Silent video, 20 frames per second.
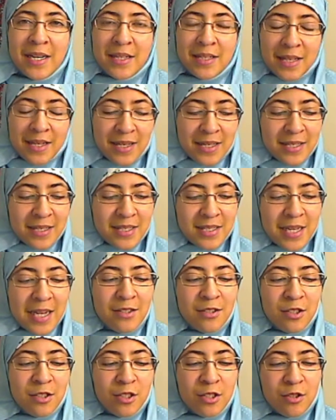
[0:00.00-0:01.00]
it is
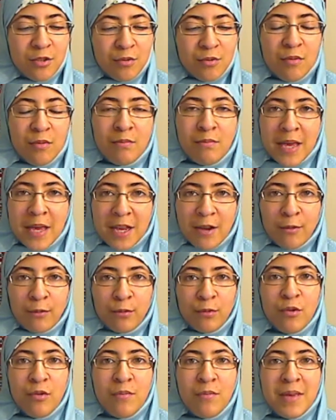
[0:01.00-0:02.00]
said to you, make
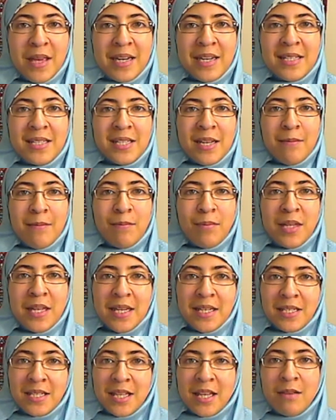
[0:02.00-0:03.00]
room in
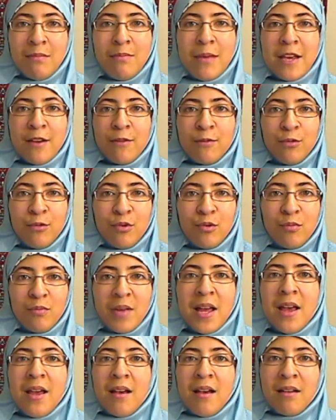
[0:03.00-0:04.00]
assemblies, then make room.
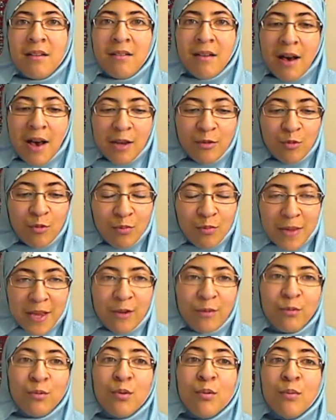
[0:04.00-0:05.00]
God will make
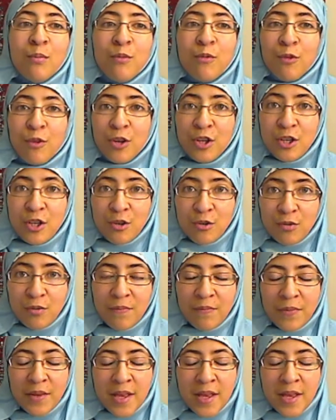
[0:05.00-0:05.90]
room for you.